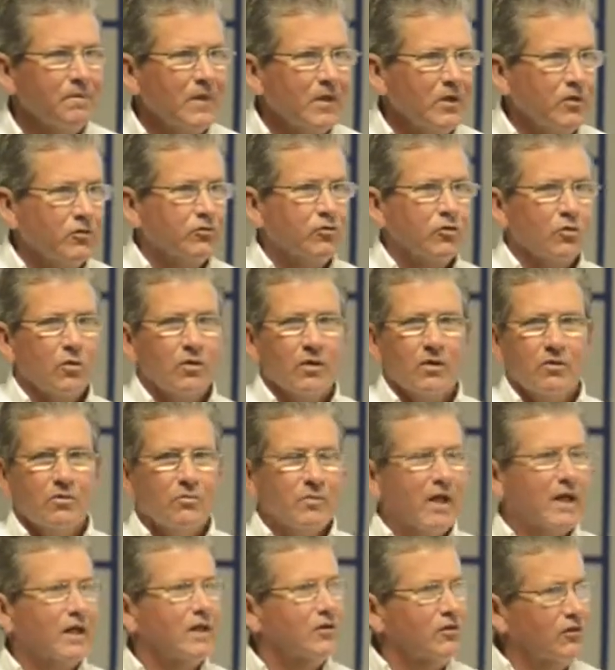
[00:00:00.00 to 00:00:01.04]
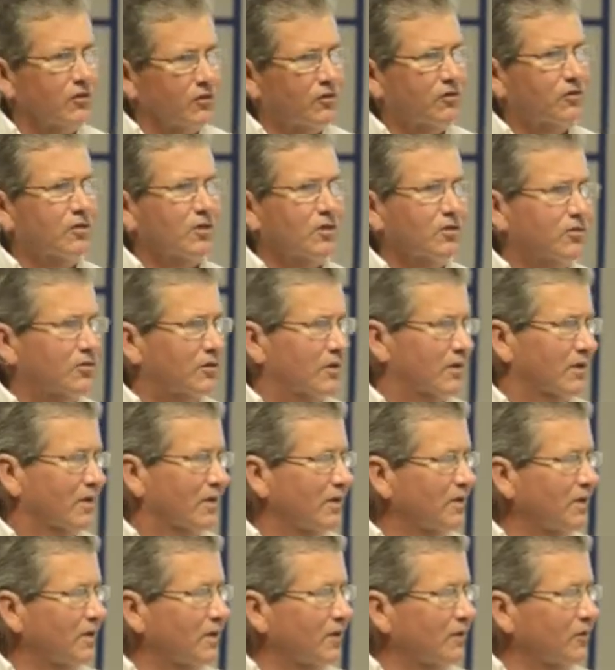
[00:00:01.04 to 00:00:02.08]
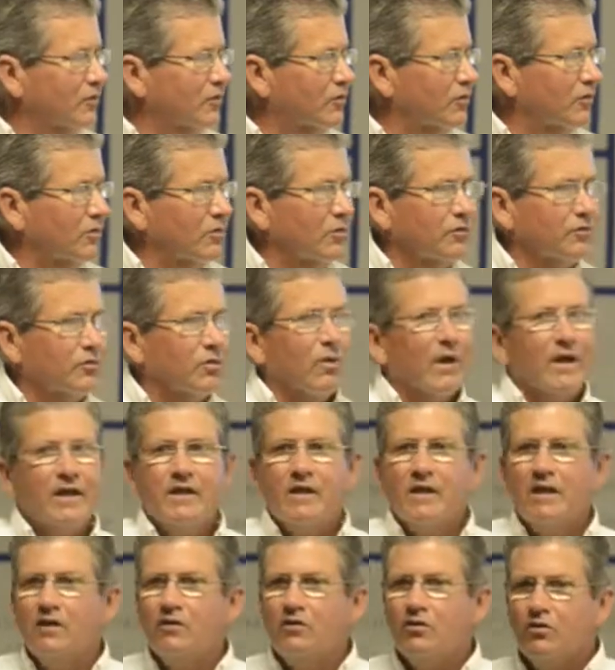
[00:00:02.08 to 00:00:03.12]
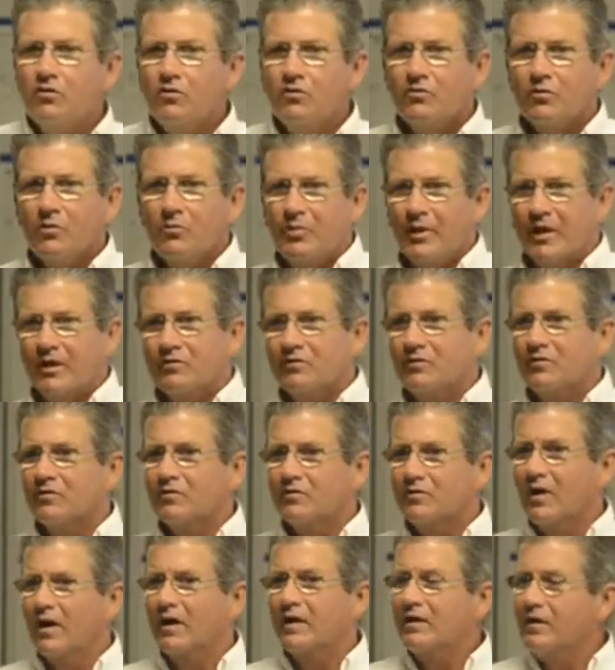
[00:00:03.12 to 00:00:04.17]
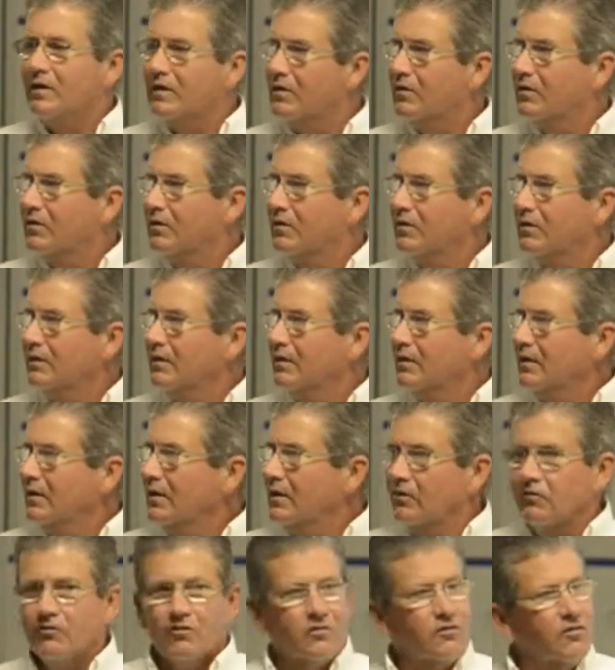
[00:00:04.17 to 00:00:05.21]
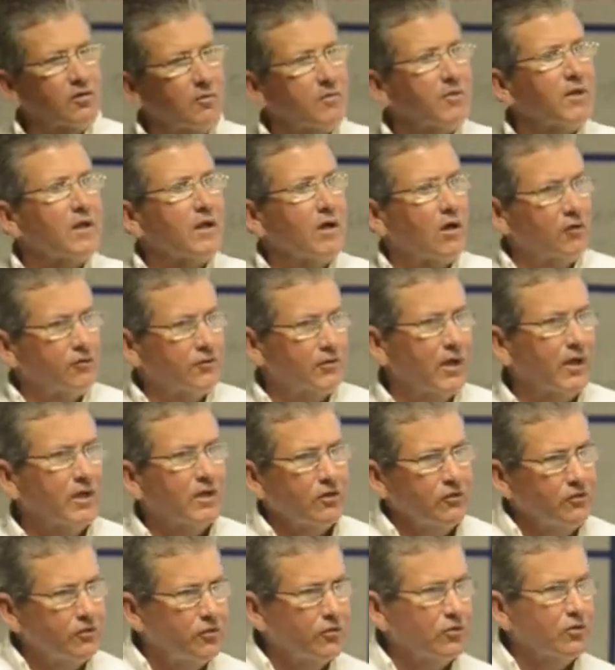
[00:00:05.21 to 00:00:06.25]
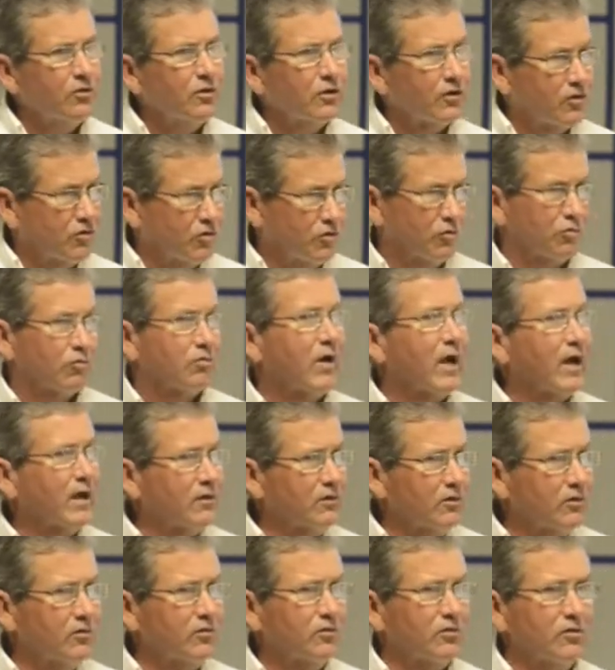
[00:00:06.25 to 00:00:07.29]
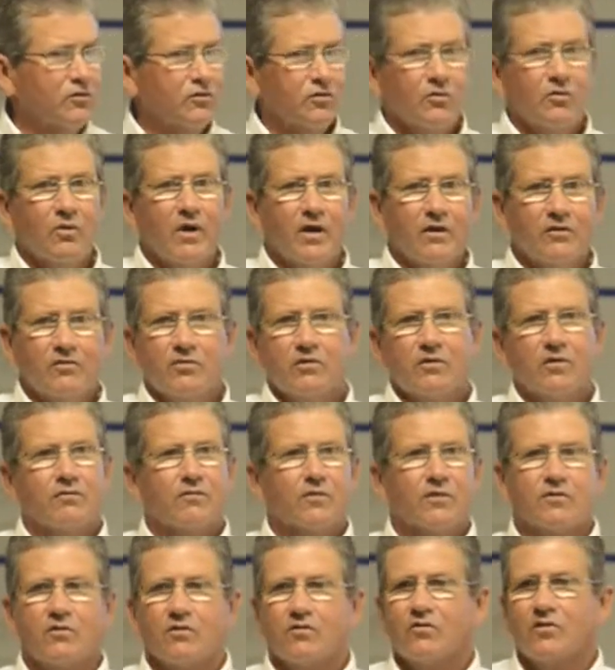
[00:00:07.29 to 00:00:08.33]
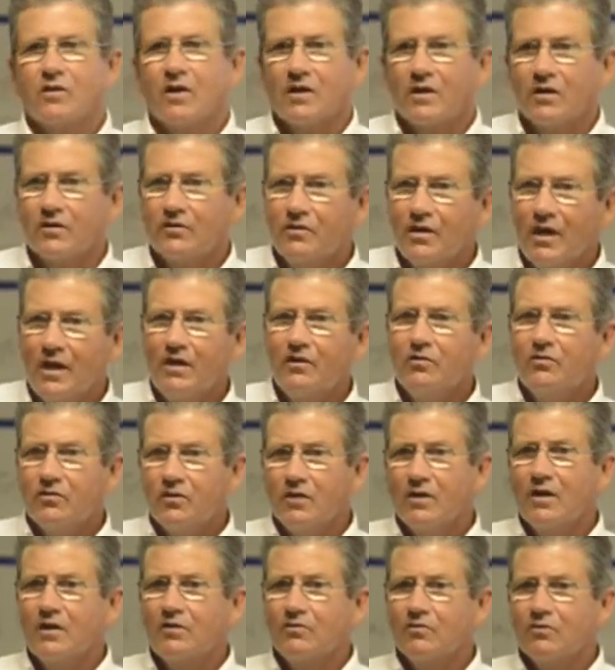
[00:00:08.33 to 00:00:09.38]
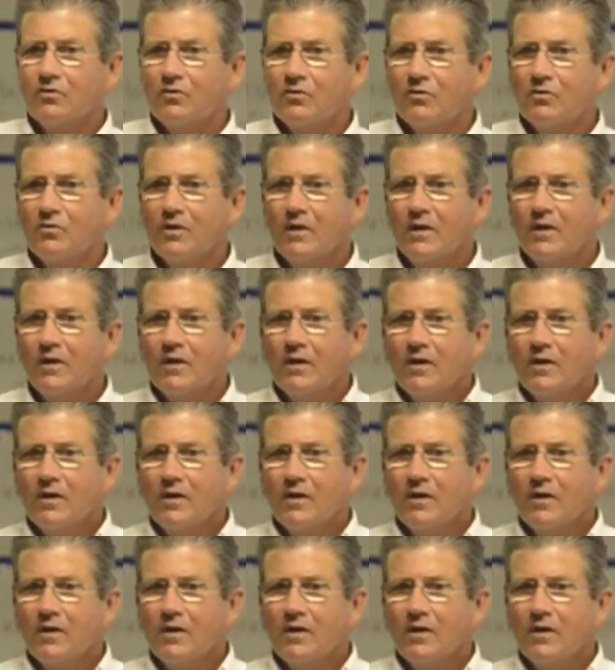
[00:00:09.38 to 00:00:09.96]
You make a decision. Do I need to use a pesticide here? Is there something else I could do to correct this situation if it's a sanitation issue?